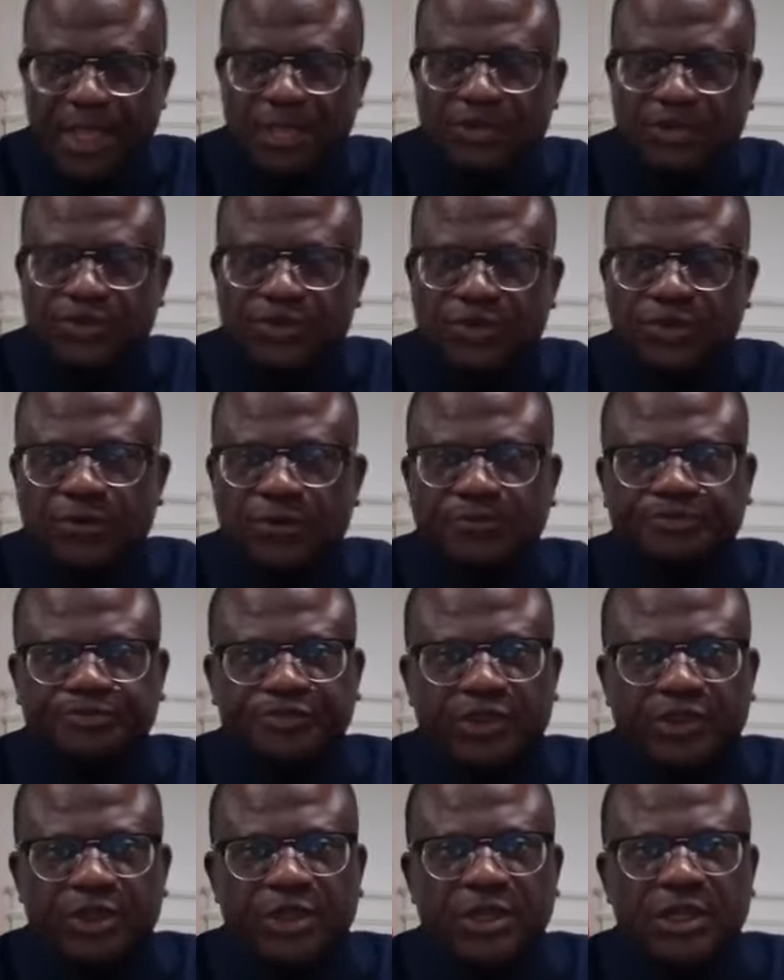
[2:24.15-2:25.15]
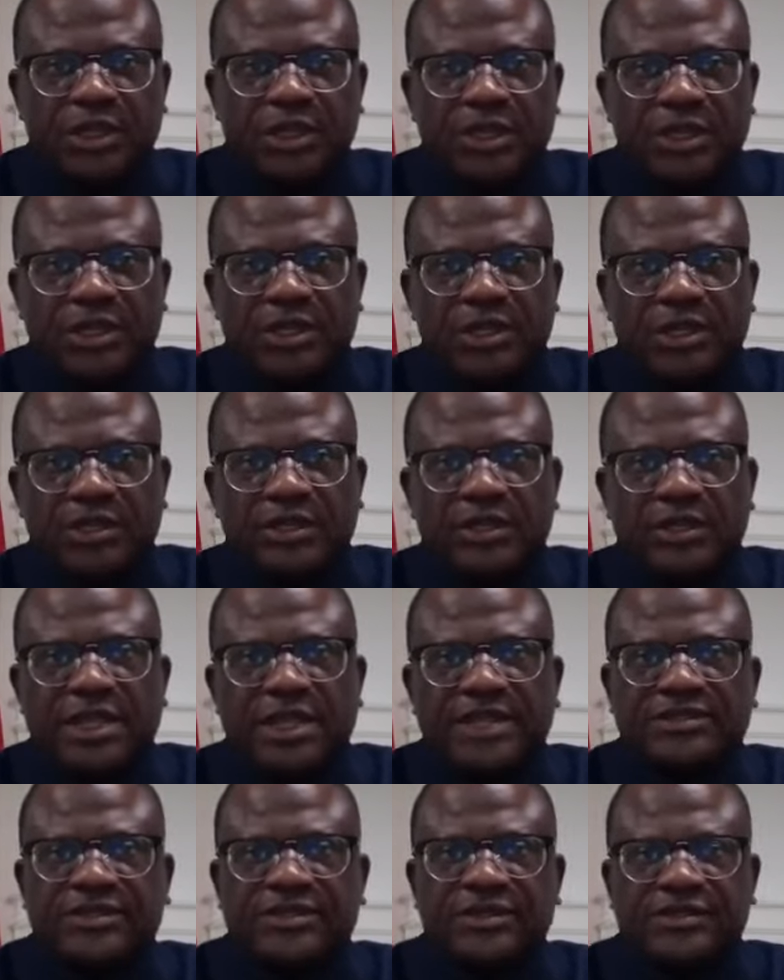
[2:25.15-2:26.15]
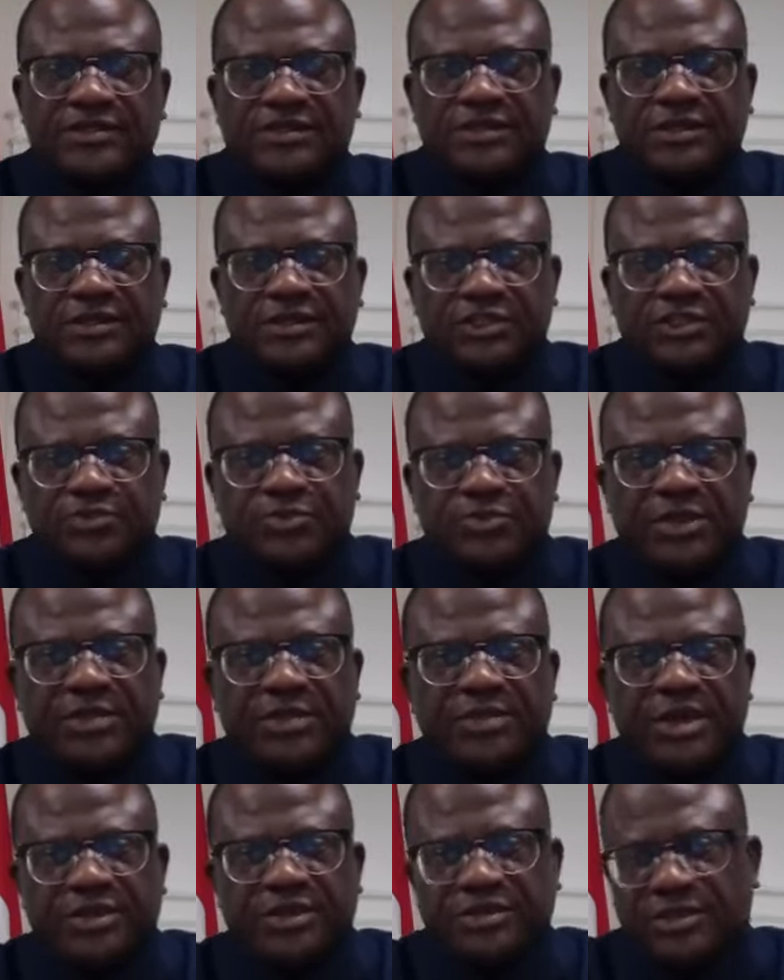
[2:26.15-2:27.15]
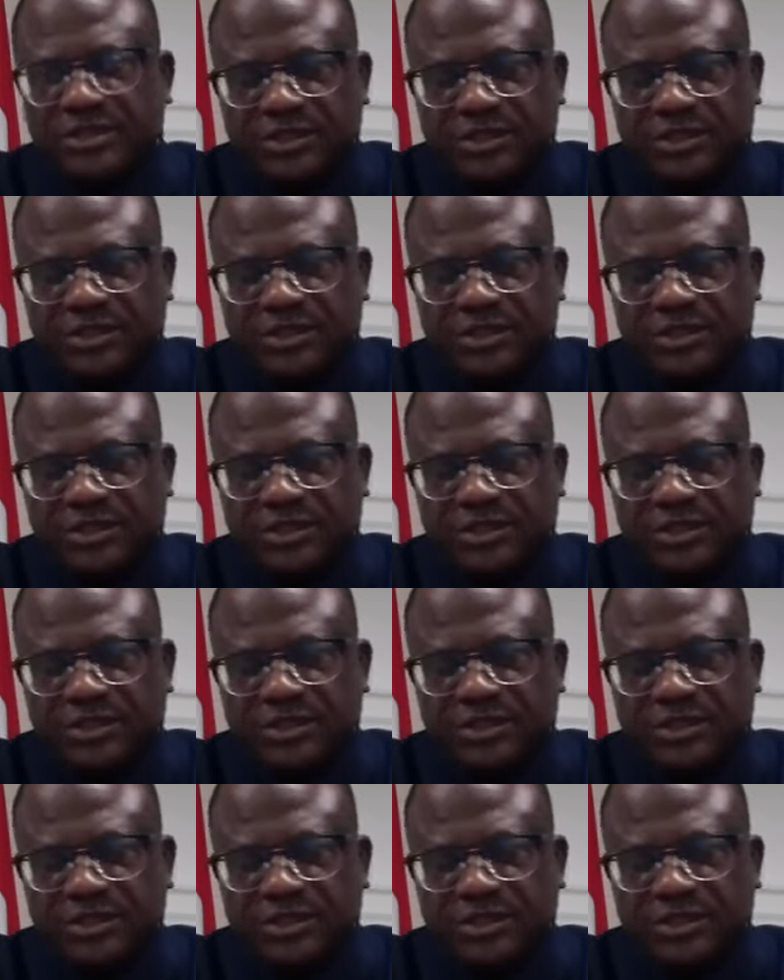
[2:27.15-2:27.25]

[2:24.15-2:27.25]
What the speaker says: So let us speak about